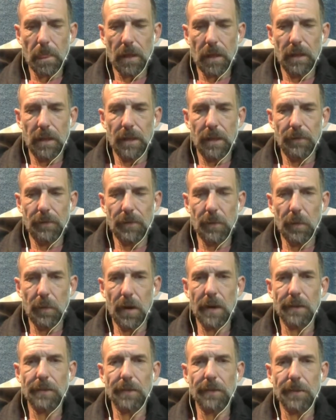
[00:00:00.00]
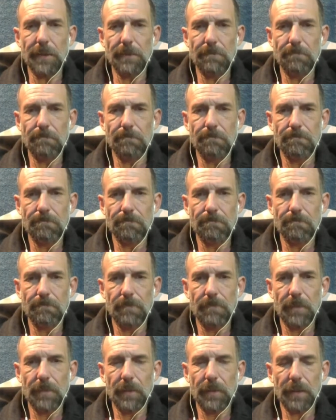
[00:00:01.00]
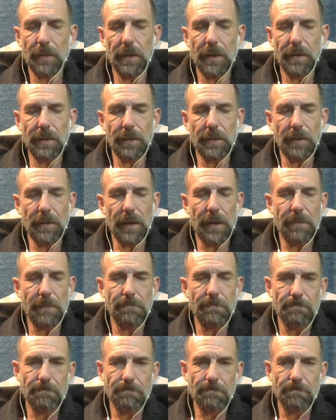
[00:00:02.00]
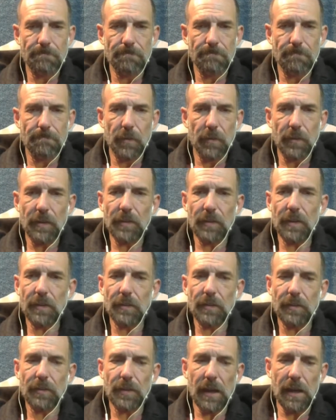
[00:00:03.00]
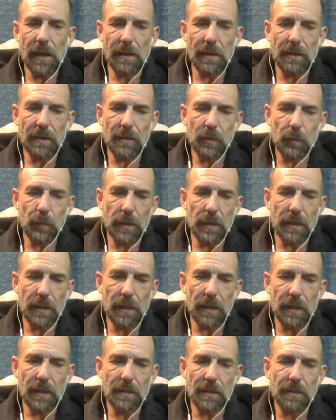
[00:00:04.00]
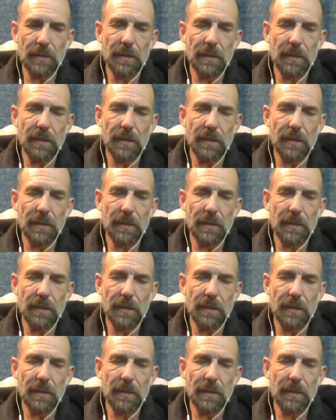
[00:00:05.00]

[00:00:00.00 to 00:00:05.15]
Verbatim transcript: if you wanted to if you're trying to do that. The reason it's a challenge is because